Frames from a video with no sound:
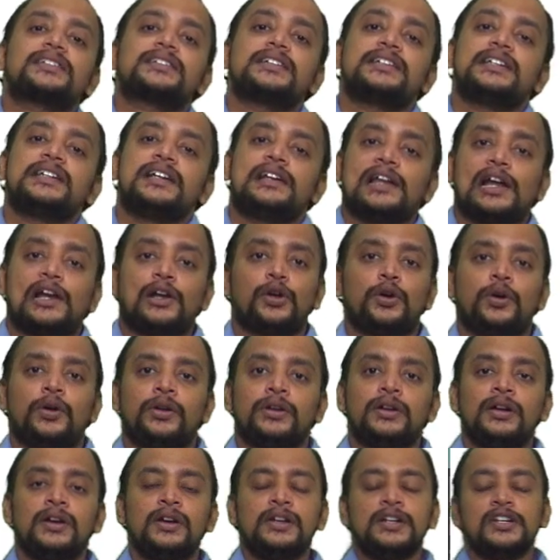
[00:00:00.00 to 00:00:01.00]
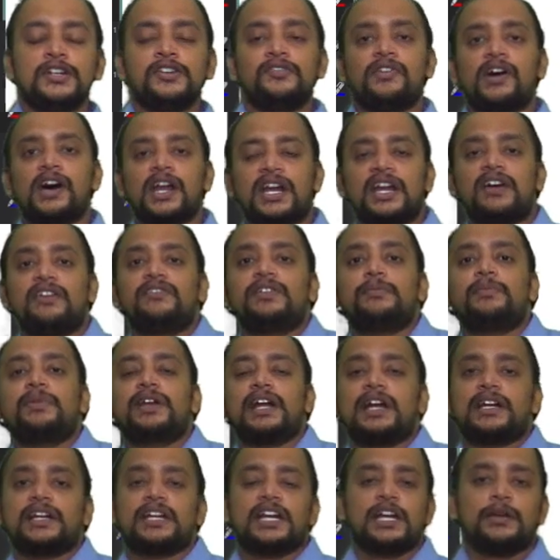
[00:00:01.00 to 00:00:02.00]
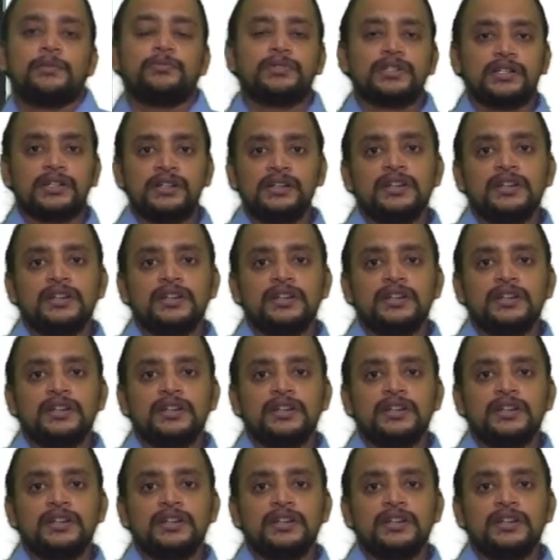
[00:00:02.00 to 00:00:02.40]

credit alone for November attempt,